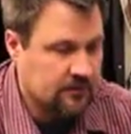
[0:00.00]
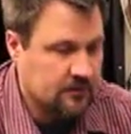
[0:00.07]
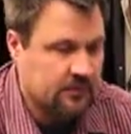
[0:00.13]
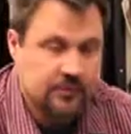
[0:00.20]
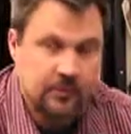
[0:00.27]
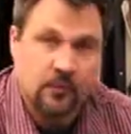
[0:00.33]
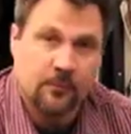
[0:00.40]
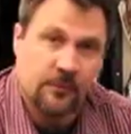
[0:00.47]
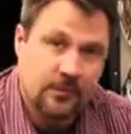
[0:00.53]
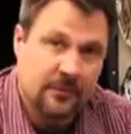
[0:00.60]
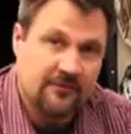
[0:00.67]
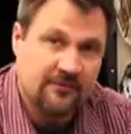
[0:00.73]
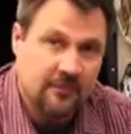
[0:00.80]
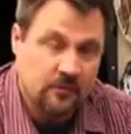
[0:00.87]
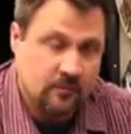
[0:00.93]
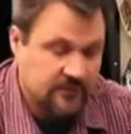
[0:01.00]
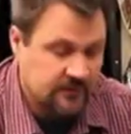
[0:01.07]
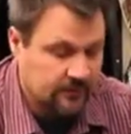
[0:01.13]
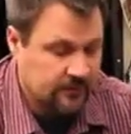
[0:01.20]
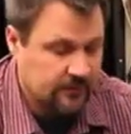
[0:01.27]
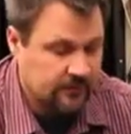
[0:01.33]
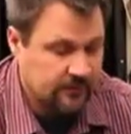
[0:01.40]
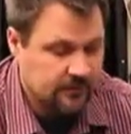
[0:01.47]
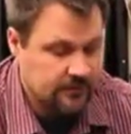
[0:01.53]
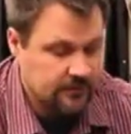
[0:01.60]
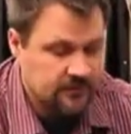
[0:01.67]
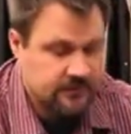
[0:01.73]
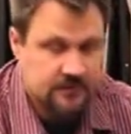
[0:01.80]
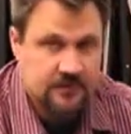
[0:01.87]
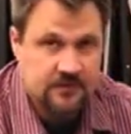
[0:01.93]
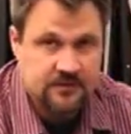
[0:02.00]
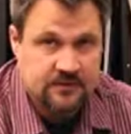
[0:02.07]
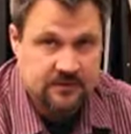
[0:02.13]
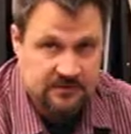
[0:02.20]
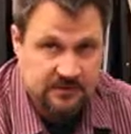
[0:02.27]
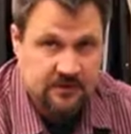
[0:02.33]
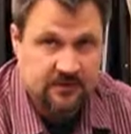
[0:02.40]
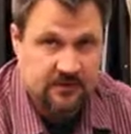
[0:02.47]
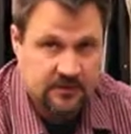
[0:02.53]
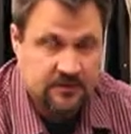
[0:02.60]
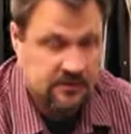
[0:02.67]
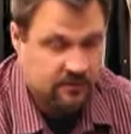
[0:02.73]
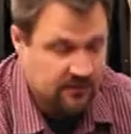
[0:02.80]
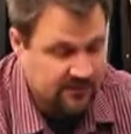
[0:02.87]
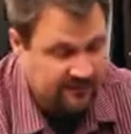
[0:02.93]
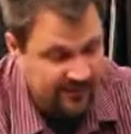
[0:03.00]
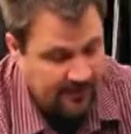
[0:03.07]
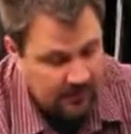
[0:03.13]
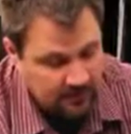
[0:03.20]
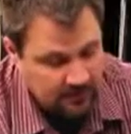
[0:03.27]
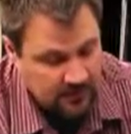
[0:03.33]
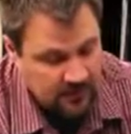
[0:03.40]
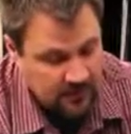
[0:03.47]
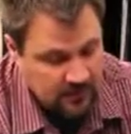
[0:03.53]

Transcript: appropriately for your material is a skill that should be developed,